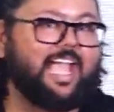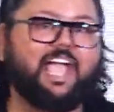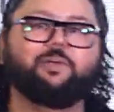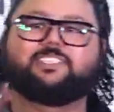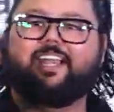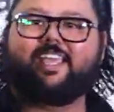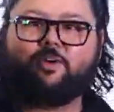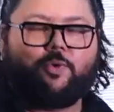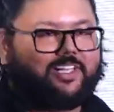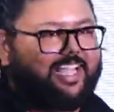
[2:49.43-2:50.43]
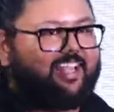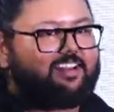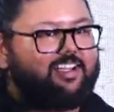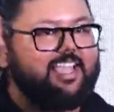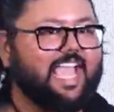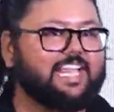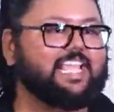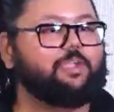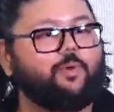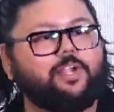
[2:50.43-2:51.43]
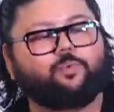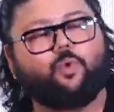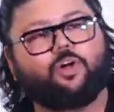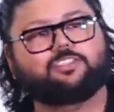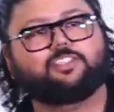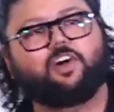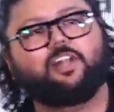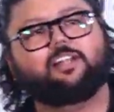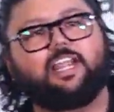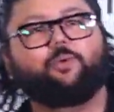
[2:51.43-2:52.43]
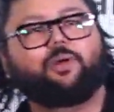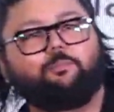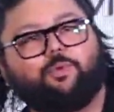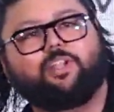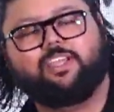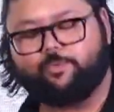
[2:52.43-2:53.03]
I was sitting over there, and the event was on cloud computing.